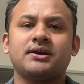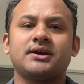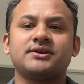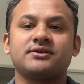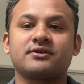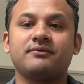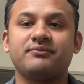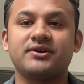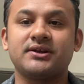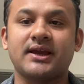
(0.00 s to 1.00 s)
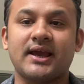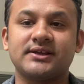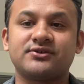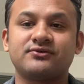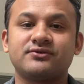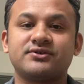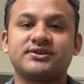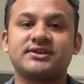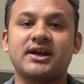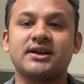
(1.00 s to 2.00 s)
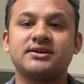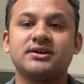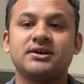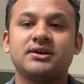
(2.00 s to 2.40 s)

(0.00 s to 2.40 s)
and a company has to understand